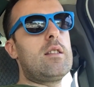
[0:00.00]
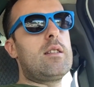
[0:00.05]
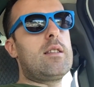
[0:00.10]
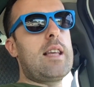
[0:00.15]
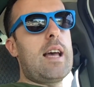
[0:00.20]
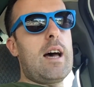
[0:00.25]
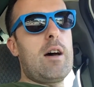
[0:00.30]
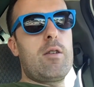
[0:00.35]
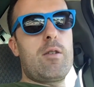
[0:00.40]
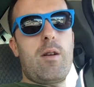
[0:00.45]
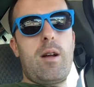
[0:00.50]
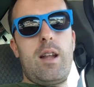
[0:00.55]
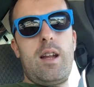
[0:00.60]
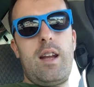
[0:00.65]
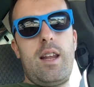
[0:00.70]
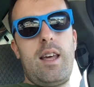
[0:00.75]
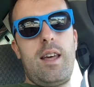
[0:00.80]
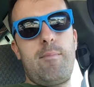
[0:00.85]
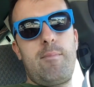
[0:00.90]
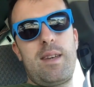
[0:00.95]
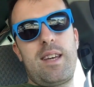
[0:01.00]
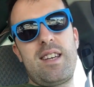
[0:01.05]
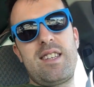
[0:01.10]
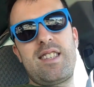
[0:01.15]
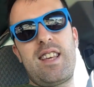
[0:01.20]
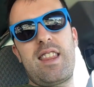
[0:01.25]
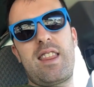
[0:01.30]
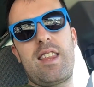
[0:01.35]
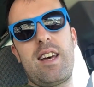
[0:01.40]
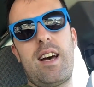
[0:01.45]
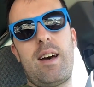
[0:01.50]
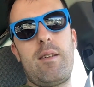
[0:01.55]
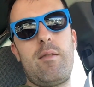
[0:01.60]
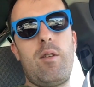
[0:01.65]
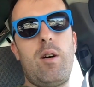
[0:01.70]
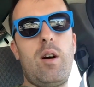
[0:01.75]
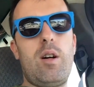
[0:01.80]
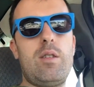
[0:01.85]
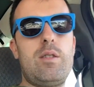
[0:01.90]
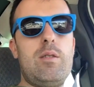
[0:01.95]
downgraded it because they thought,
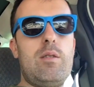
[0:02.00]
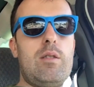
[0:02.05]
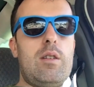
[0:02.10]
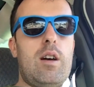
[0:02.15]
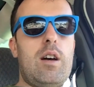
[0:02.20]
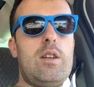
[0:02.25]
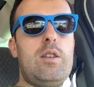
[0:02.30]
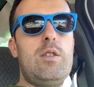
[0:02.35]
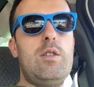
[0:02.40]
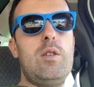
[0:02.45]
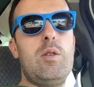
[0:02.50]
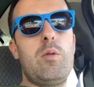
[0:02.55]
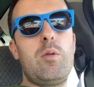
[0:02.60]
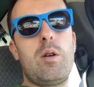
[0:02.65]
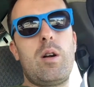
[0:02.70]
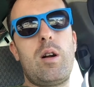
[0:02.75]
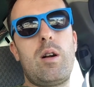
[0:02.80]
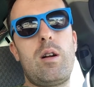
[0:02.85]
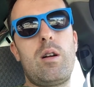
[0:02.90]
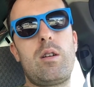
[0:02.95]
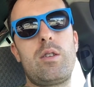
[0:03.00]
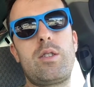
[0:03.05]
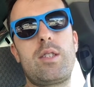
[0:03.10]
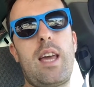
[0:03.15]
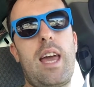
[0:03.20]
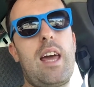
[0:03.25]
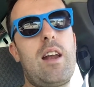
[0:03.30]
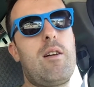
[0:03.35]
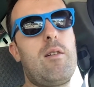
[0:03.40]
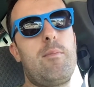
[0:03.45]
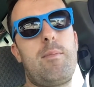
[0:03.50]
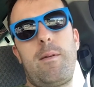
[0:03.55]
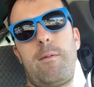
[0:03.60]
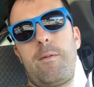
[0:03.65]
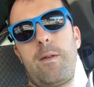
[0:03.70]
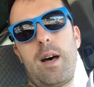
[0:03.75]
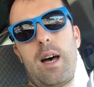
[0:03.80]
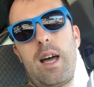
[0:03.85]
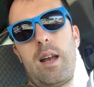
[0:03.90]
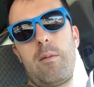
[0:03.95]
well, a newer scanner would be
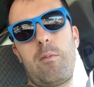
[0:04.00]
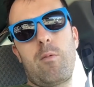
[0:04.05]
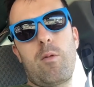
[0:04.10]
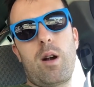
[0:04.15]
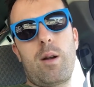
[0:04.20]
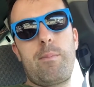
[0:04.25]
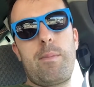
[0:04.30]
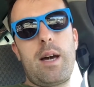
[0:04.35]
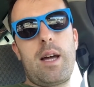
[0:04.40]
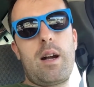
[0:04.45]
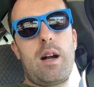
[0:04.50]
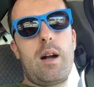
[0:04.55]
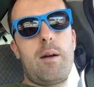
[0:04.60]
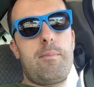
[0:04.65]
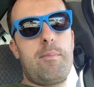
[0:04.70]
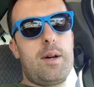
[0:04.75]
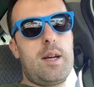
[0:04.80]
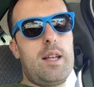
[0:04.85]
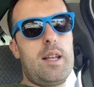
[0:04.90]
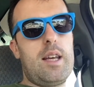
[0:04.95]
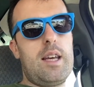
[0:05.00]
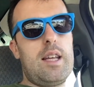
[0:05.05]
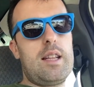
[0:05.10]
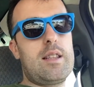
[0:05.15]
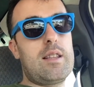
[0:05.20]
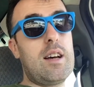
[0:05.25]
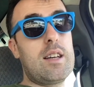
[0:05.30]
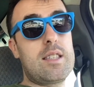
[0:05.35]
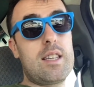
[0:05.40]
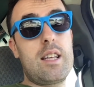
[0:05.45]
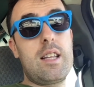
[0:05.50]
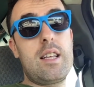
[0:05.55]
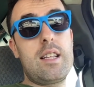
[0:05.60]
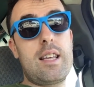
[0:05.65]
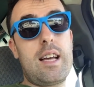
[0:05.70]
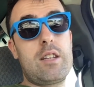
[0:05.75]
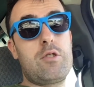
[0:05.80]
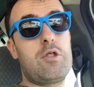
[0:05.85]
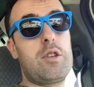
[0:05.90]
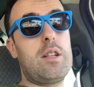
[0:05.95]
fine, to work better, but it doesn't.
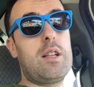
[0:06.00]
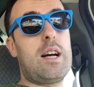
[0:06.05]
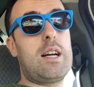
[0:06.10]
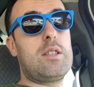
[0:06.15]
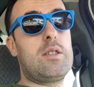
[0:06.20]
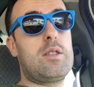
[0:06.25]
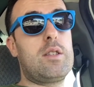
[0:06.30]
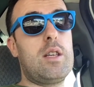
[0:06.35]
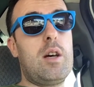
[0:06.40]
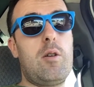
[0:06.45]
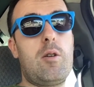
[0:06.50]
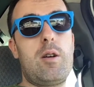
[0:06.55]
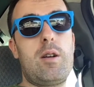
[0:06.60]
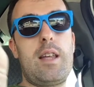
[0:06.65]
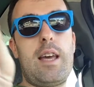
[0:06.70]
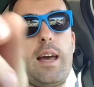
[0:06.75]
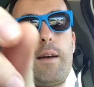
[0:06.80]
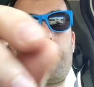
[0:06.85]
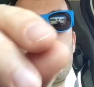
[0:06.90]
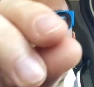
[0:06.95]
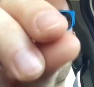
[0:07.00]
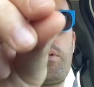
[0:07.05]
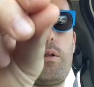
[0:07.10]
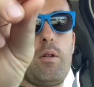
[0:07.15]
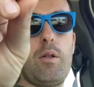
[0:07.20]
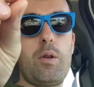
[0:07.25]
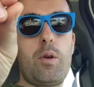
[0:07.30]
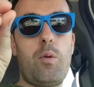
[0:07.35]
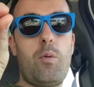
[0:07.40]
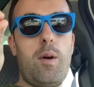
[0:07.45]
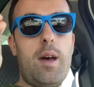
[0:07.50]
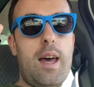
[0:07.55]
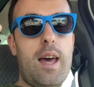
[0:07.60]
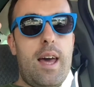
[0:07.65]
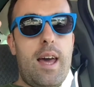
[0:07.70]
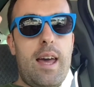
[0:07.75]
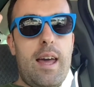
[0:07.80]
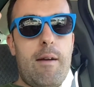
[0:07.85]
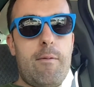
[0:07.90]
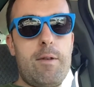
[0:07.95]
It's actually a lot slower. They have to pull it
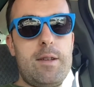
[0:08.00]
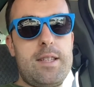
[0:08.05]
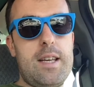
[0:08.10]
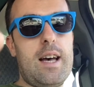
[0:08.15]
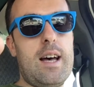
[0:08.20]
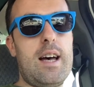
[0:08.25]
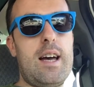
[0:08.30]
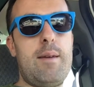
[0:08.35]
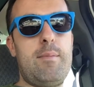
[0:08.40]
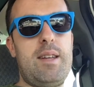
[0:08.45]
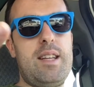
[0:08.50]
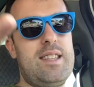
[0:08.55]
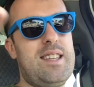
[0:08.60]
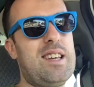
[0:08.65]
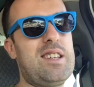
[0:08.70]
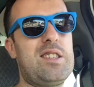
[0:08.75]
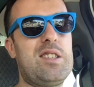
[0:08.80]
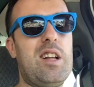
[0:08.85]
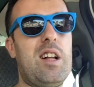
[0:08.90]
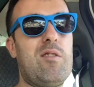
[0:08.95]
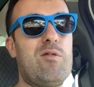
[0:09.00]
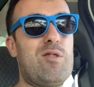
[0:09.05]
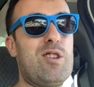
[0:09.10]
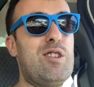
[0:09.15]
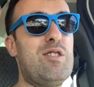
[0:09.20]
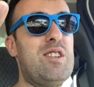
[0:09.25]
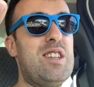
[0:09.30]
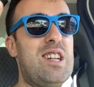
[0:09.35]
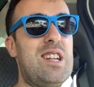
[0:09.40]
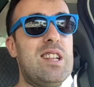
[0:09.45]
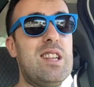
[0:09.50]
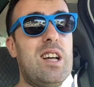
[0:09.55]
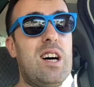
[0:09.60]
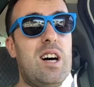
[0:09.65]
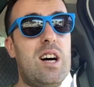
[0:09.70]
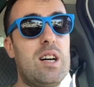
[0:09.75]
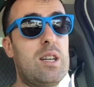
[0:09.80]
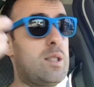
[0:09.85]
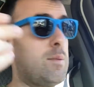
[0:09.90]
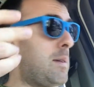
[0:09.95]
away every time, and it takes really, really
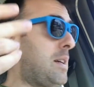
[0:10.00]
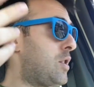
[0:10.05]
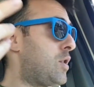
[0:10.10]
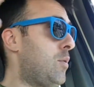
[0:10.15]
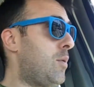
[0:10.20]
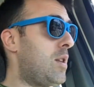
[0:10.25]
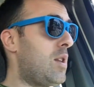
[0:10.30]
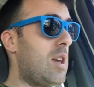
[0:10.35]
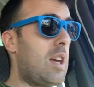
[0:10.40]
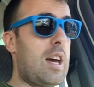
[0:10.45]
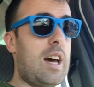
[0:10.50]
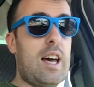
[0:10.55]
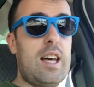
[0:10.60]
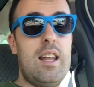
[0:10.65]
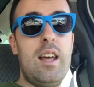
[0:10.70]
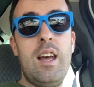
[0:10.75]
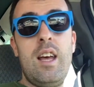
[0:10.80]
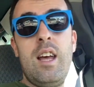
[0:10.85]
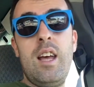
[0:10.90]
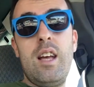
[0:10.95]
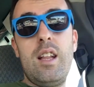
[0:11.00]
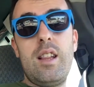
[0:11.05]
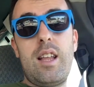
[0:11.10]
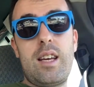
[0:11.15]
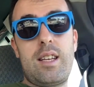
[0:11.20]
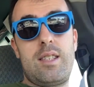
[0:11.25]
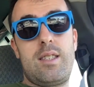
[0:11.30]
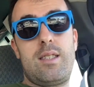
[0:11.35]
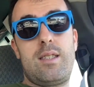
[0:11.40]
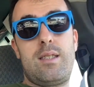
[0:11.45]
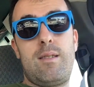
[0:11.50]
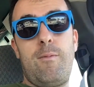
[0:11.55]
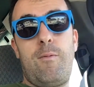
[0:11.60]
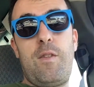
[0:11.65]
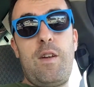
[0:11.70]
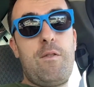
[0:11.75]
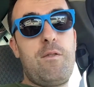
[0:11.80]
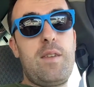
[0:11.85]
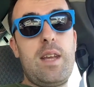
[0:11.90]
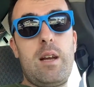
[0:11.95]
long, especially when you got like
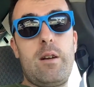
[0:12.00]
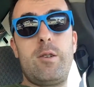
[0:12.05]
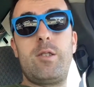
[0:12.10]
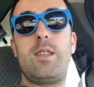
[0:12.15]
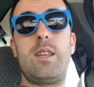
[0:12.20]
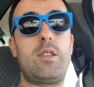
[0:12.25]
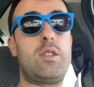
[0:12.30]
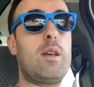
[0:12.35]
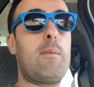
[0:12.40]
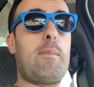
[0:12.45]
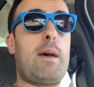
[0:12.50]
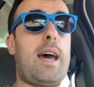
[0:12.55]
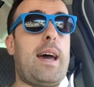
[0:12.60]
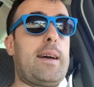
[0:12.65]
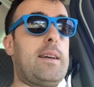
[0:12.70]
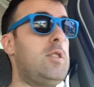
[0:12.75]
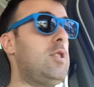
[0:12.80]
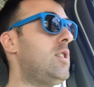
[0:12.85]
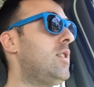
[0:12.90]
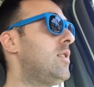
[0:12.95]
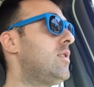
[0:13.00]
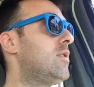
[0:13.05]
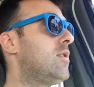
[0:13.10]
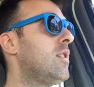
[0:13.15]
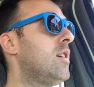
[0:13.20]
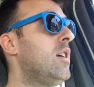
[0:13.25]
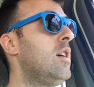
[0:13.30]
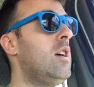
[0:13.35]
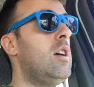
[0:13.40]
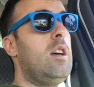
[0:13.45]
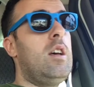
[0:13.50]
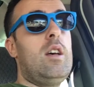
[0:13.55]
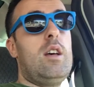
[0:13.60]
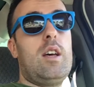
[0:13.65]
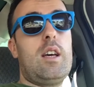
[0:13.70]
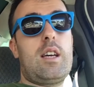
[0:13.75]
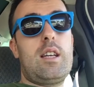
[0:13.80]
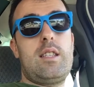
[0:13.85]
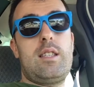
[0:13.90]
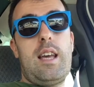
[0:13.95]
50 or 60 packages.
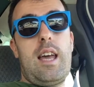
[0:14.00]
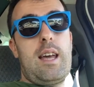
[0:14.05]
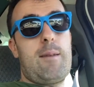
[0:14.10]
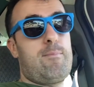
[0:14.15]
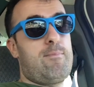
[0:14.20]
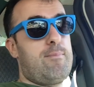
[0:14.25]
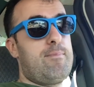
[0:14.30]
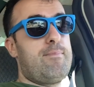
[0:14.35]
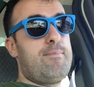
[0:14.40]
It could take